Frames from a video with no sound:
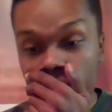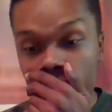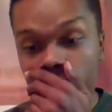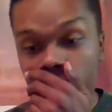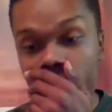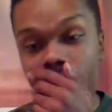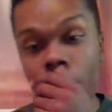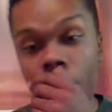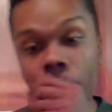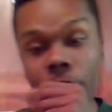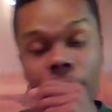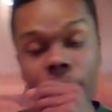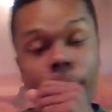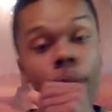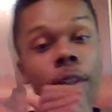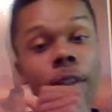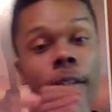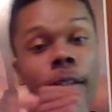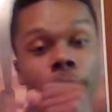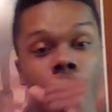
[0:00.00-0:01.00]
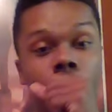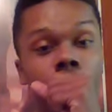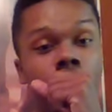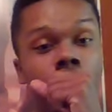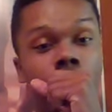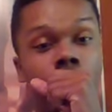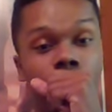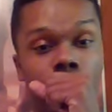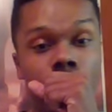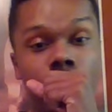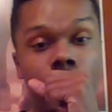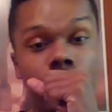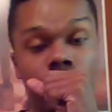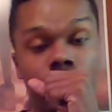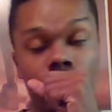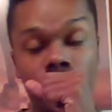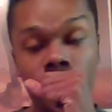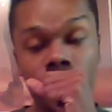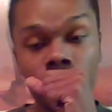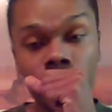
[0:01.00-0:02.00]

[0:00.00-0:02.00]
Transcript: And that was similar in other countries too,